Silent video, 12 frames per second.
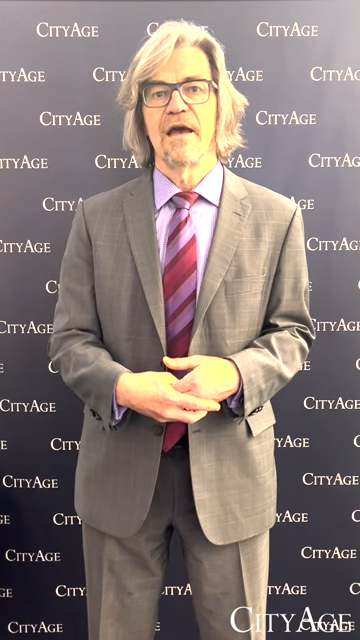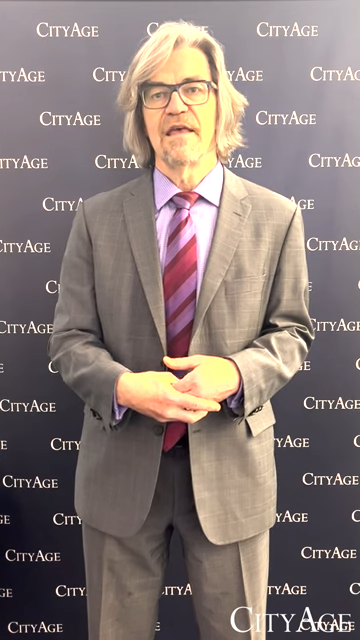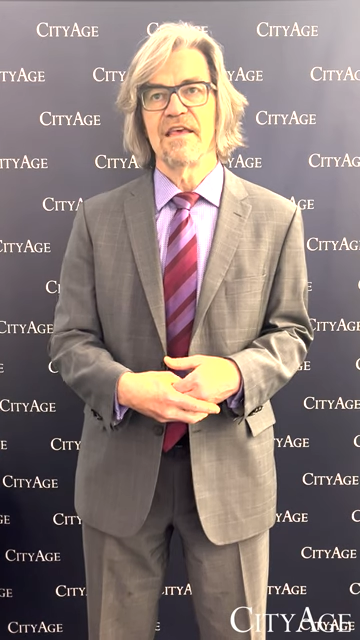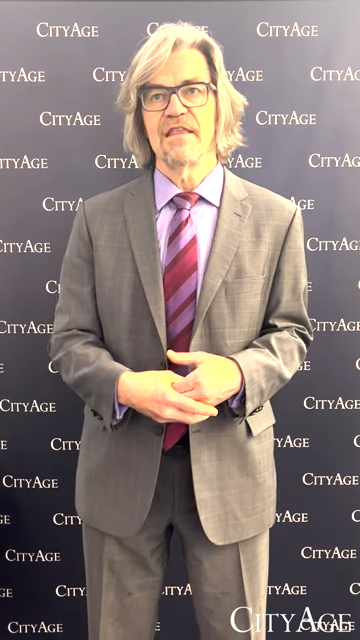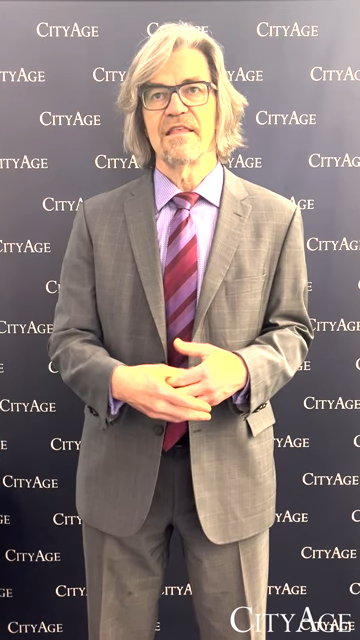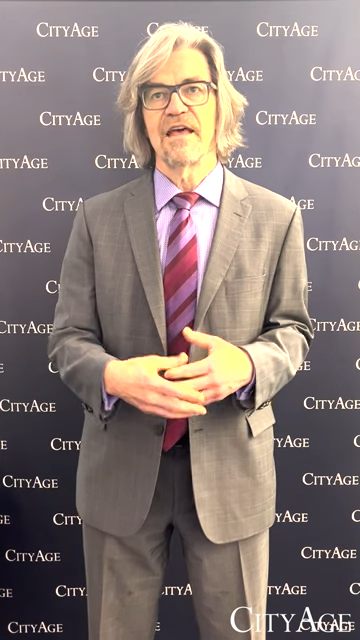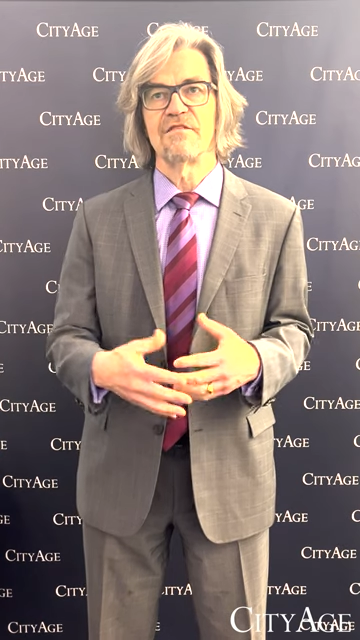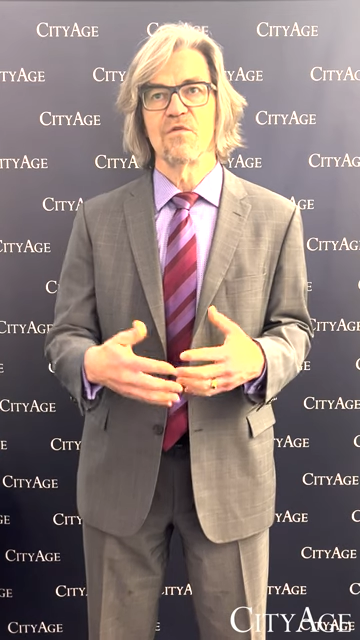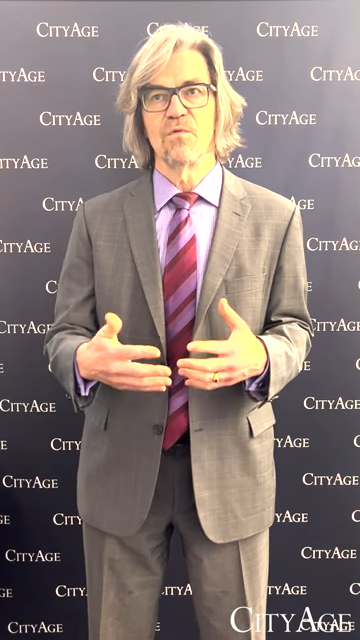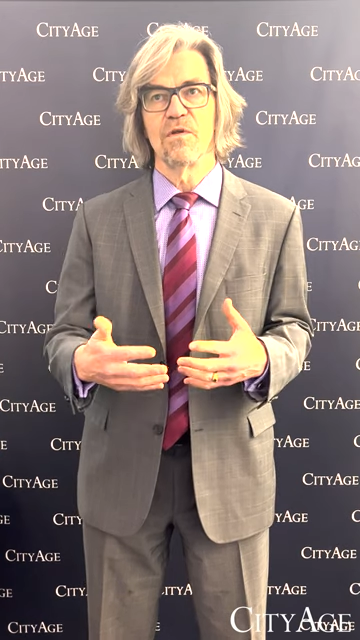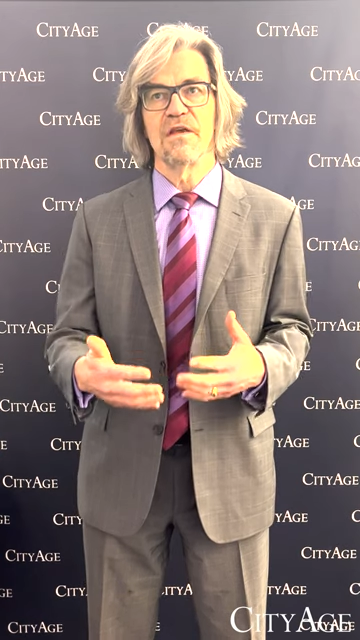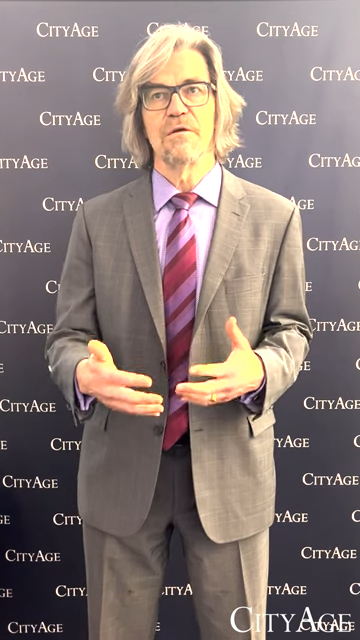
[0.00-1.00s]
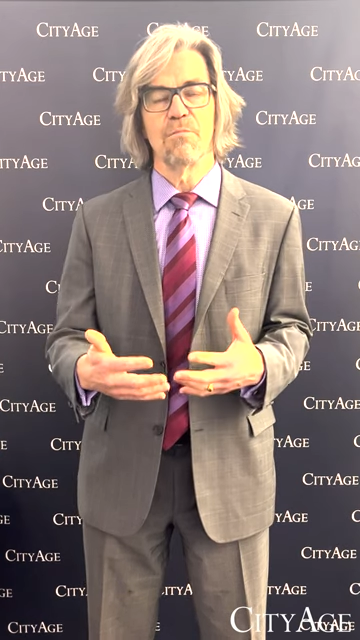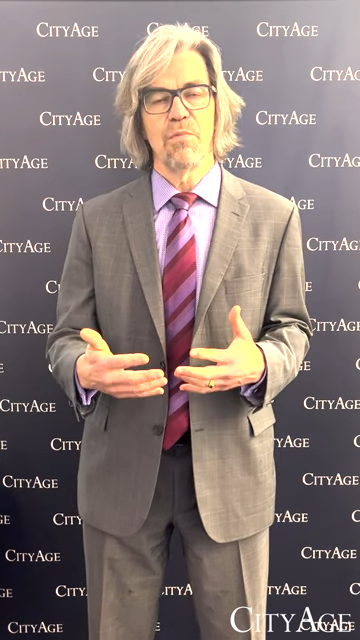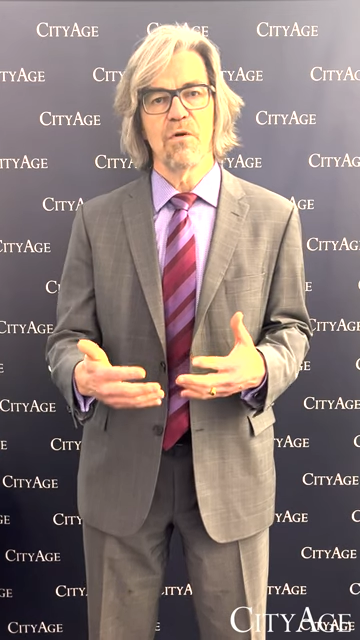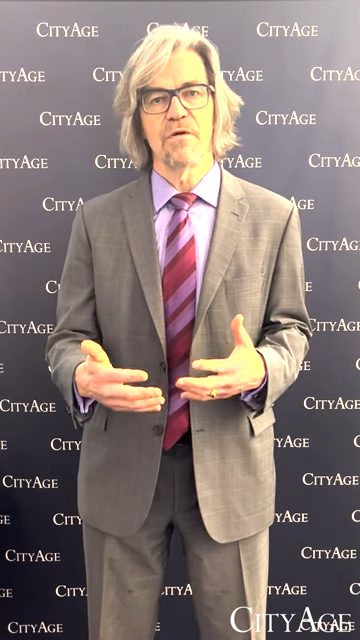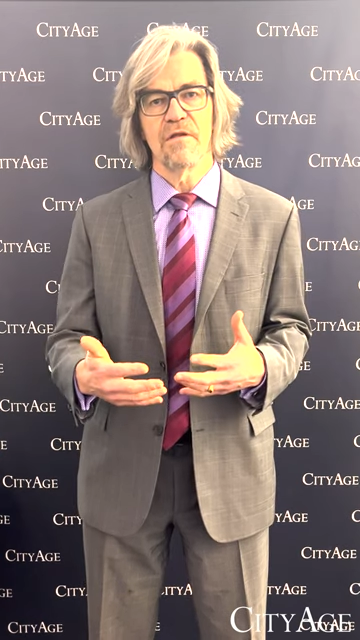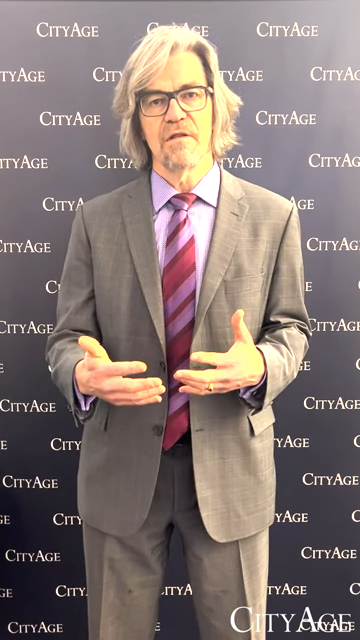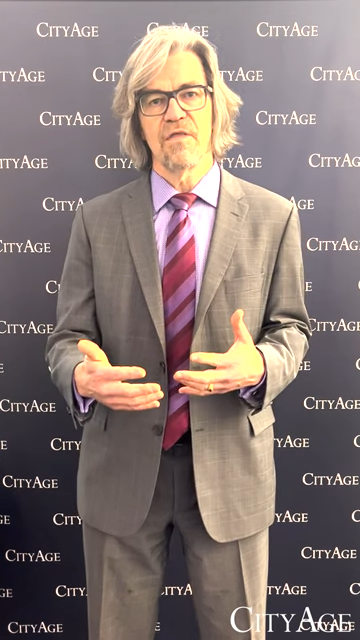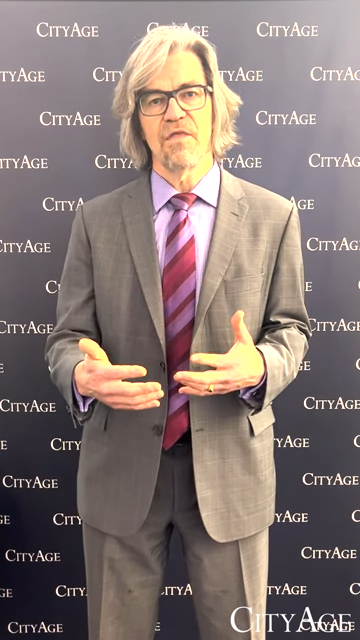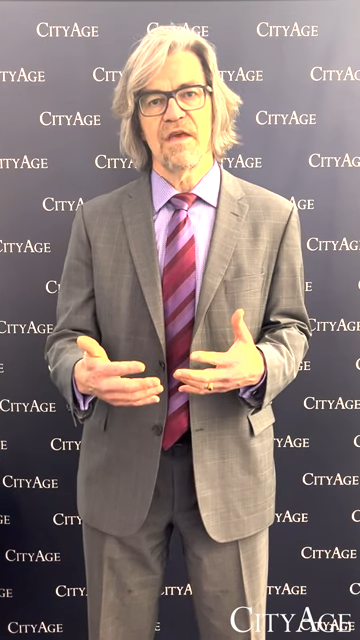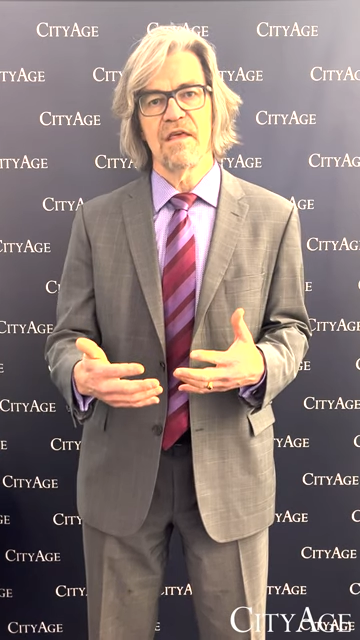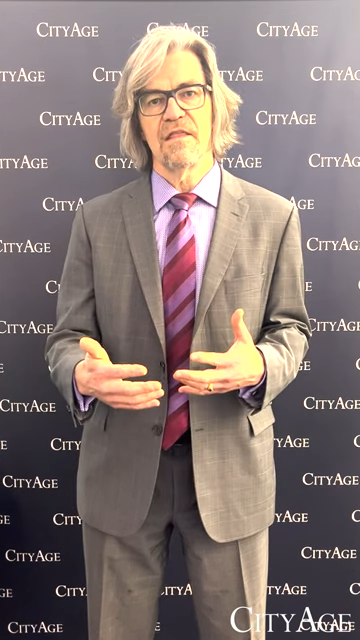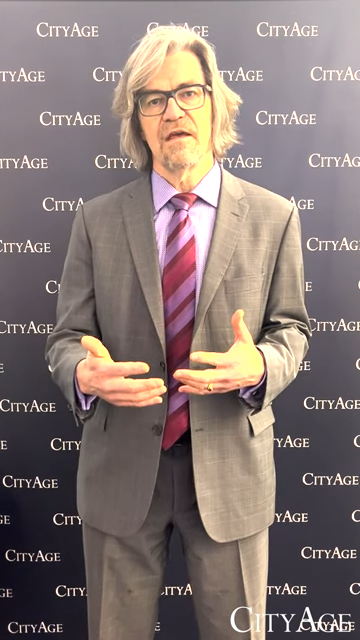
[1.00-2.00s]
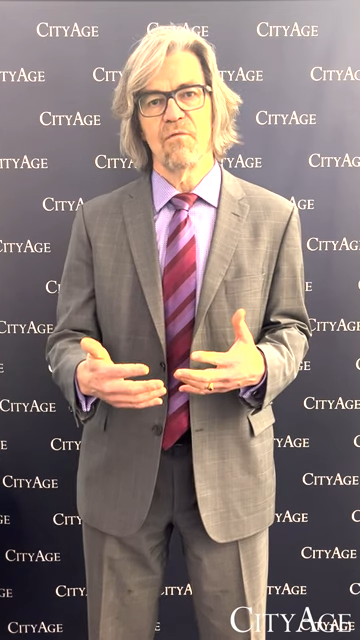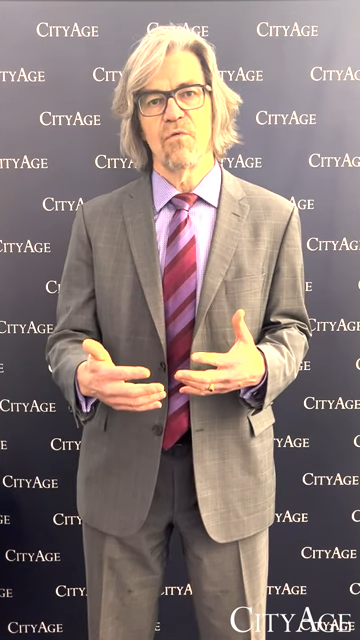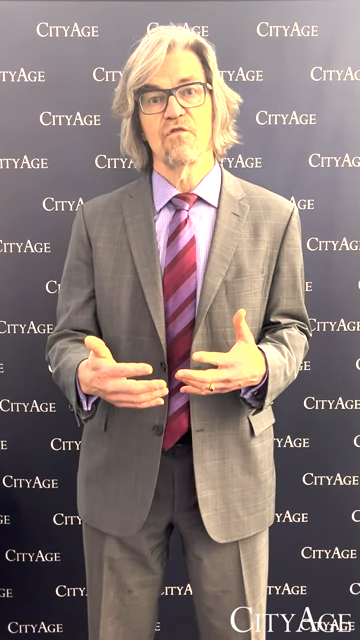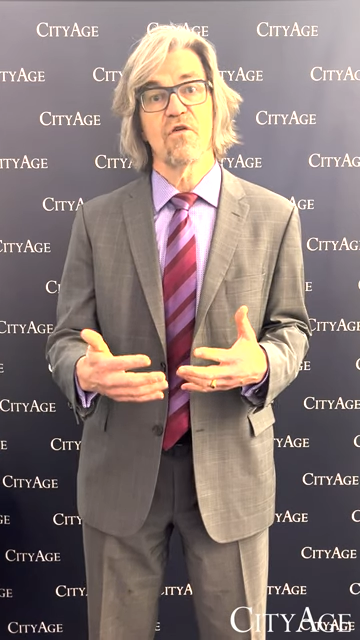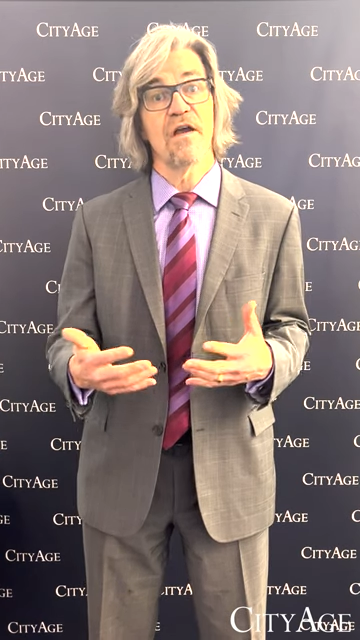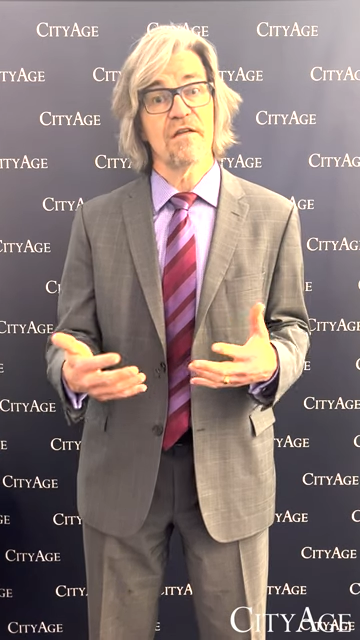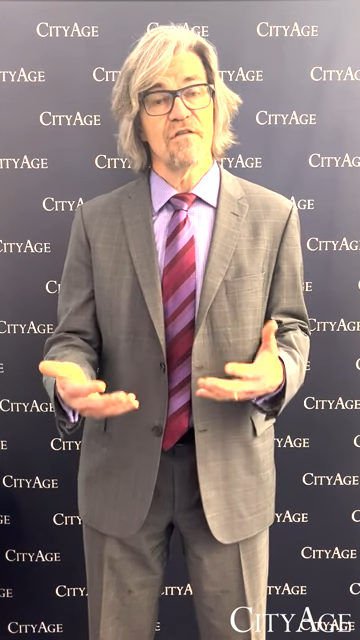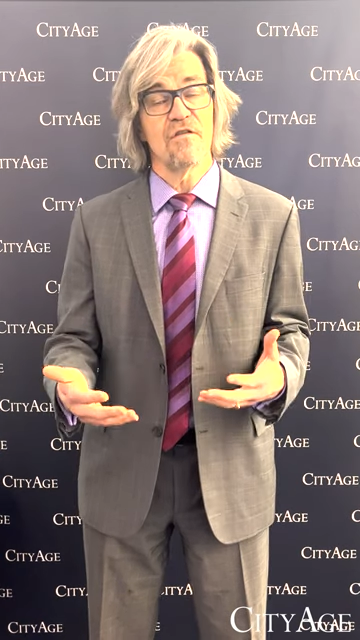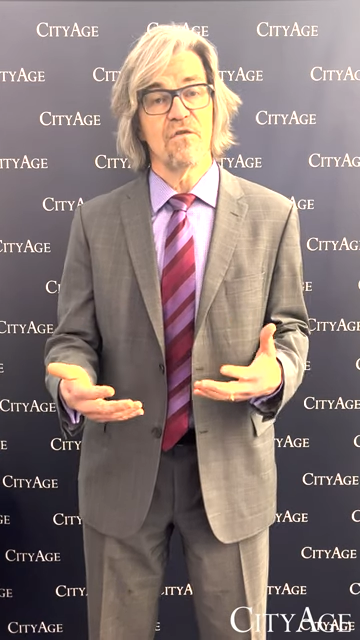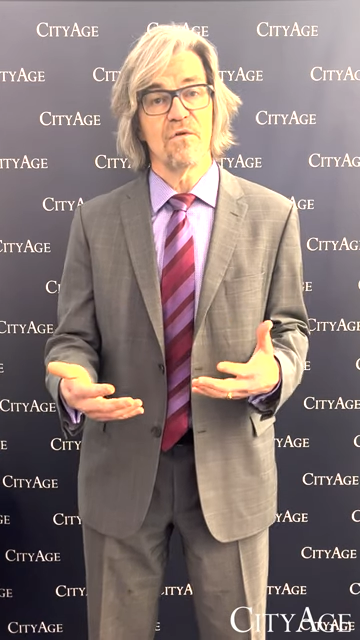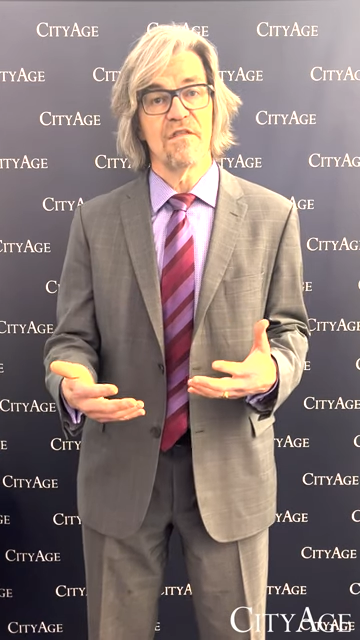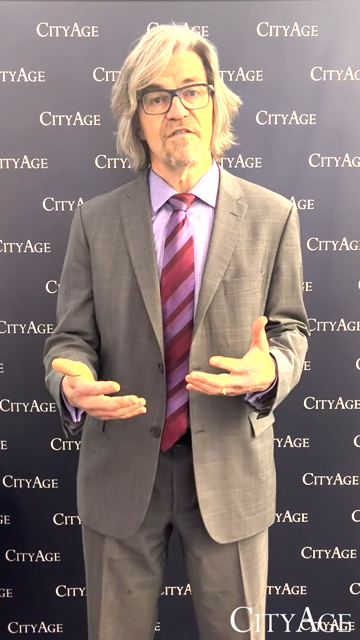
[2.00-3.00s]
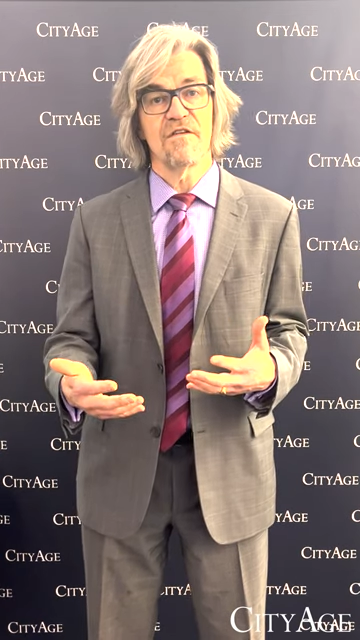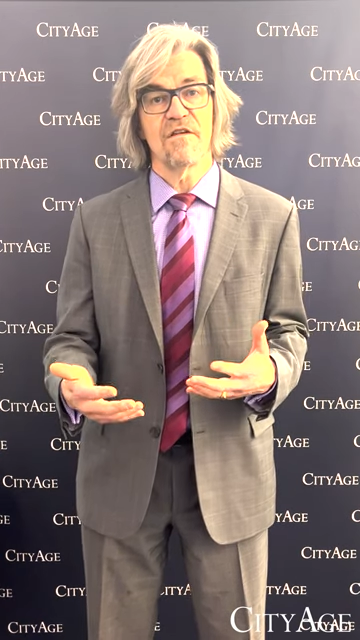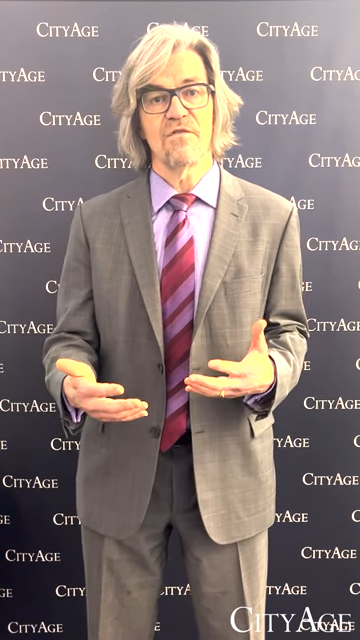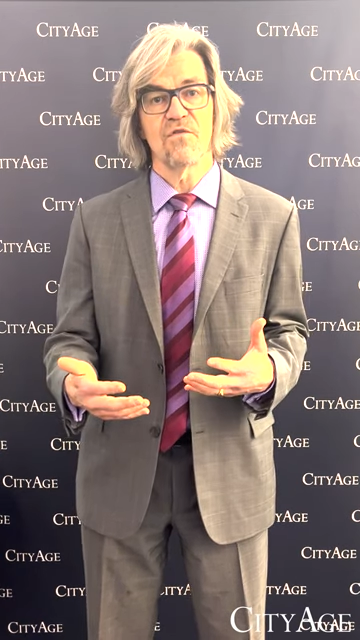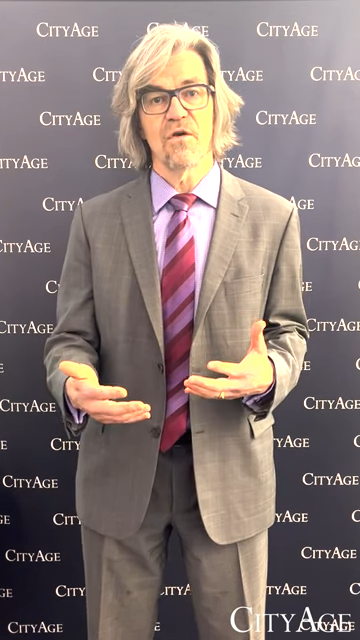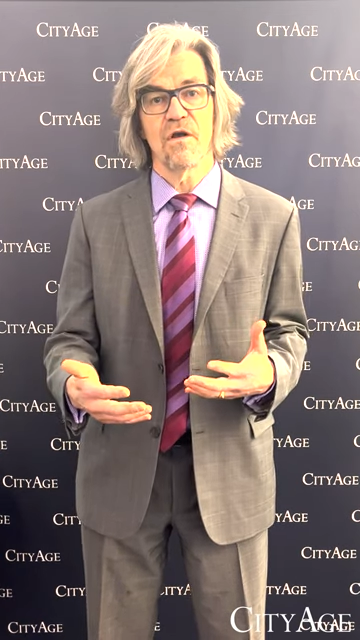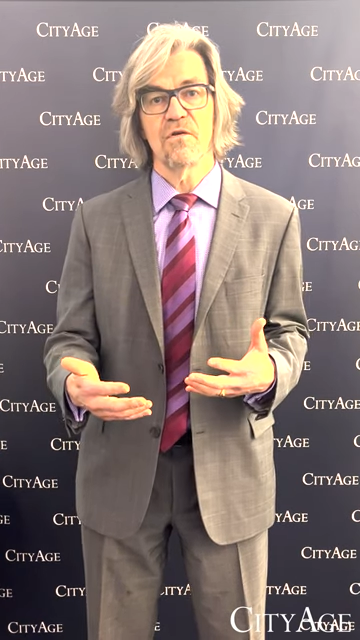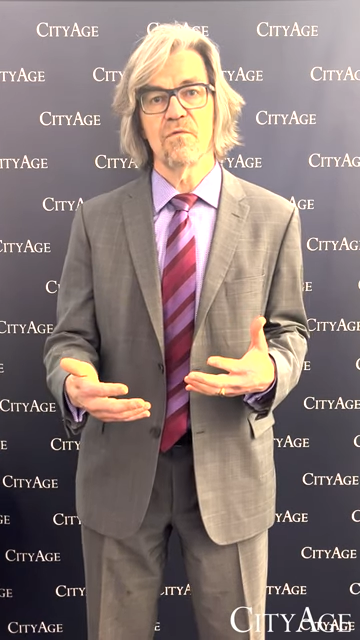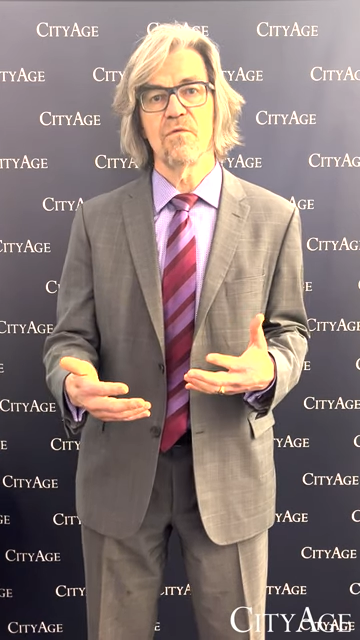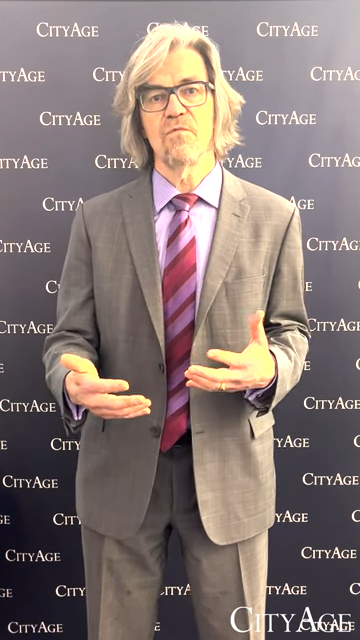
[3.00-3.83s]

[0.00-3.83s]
I think that's a really important thing that we're trying to do in the City of Toronto,